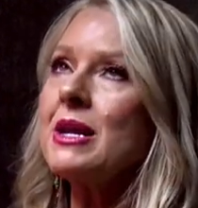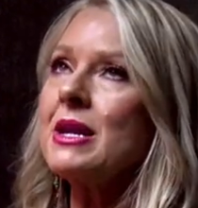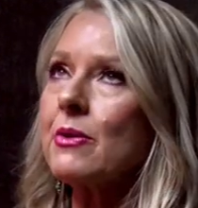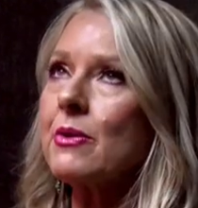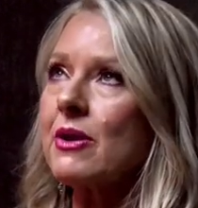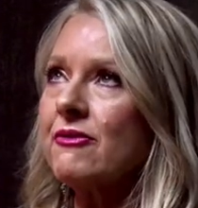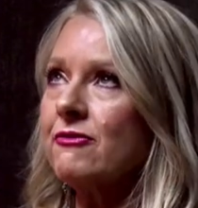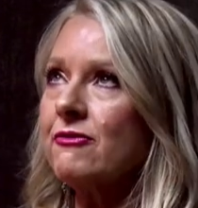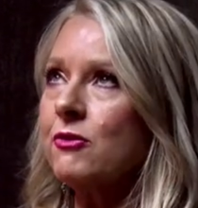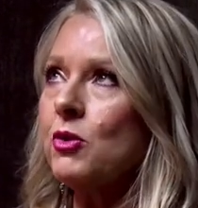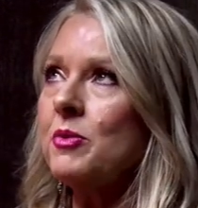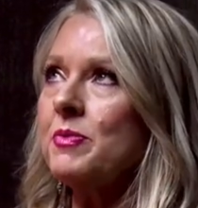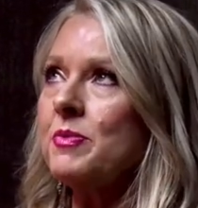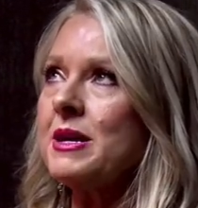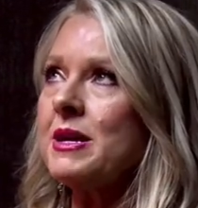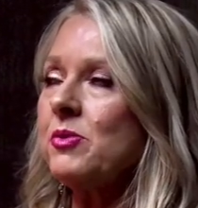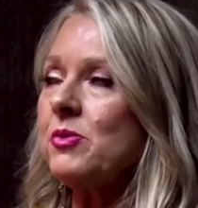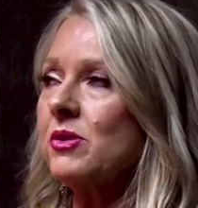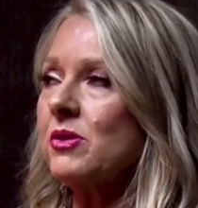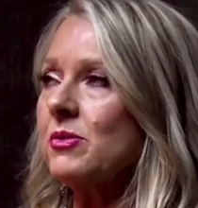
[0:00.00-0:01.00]
Anyway, four
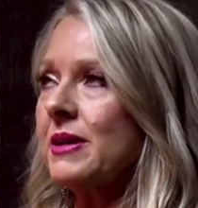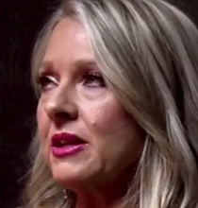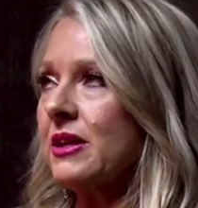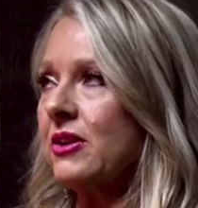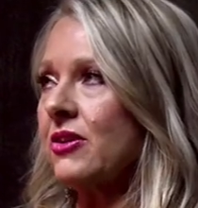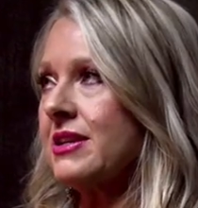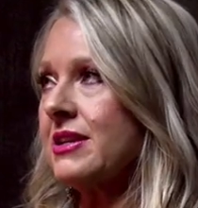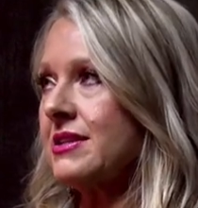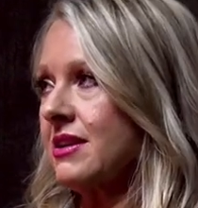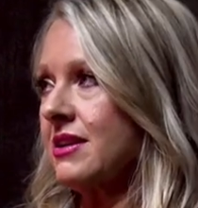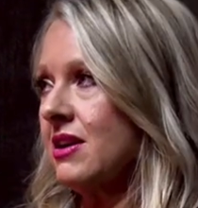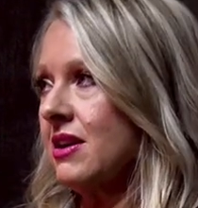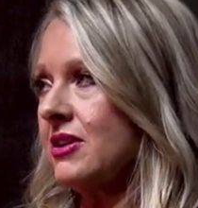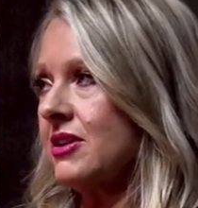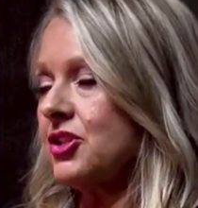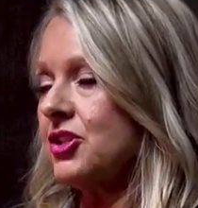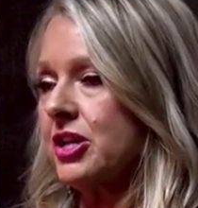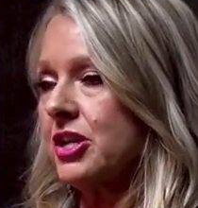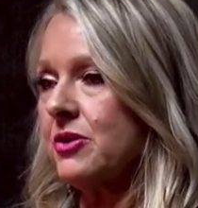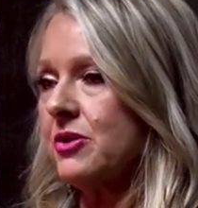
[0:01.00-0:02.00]
people by the grace of
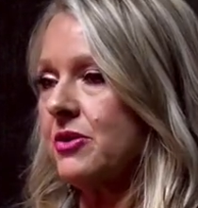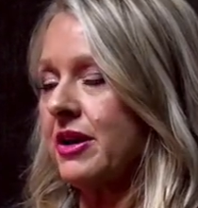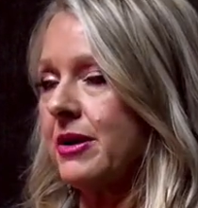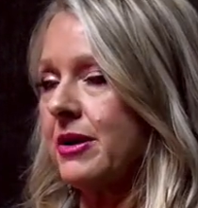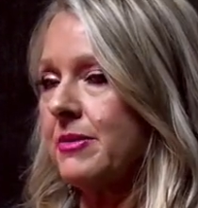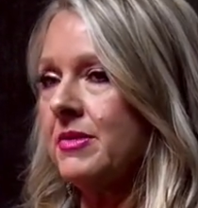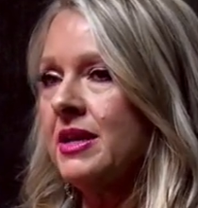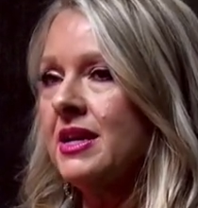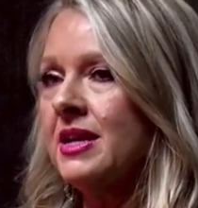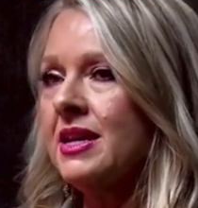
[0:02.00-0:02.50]
God showed up.